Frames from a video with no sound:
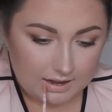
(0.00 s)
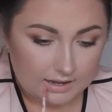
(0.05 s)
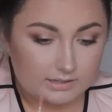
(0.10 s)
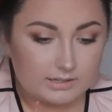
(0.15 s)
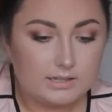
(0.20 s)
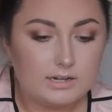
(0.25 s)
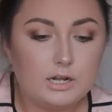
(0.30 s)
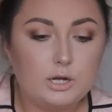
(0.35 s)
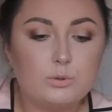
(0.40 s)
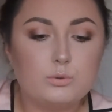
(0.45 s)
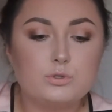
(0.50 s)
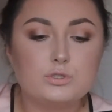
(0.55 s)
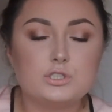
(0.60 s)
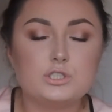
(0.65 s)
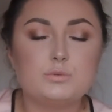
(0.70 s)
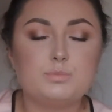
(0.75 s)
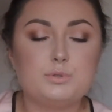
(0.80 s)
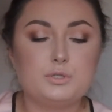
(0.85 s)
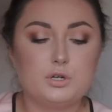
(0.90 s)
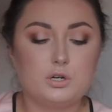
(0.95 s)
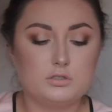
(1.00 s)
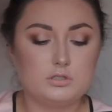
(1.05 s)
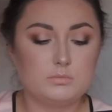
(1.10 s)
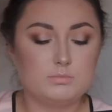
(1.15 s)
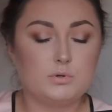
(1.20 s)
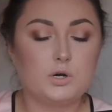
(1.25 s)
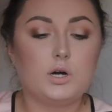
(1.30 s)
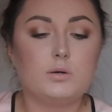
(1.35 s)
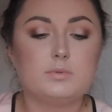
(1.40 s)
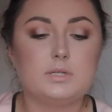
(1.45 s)
And then I will just put it on the
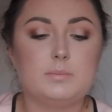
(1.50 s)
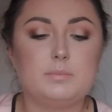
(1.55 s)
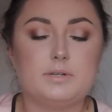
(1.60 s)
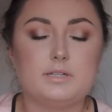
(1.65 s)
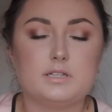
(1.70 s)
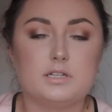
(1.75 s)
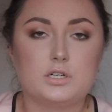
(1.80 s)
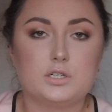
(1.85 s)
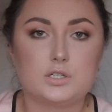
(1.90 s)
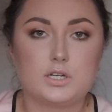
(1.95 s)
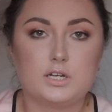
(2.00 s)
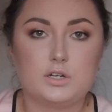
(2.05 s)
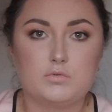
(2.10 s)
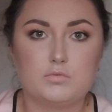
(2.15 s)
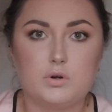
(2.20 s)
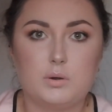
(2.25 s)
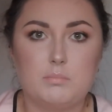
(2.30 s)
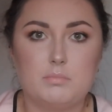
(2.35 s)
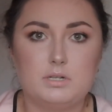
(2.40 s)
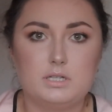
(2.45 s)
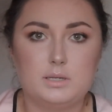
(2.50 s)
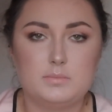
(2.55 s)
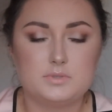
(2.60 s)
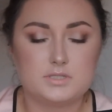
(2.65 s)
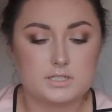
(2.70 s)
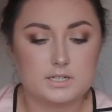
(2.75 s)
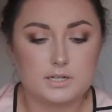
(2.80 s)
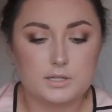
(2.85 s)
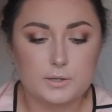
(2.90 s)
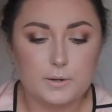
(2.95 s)
bottom lip and then I'll kind of rub my lips
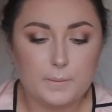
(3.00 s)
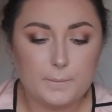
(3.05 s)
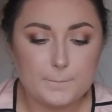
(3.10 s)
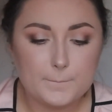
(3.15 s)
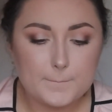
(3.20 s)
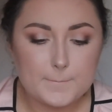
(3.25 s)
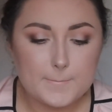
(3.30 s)
together.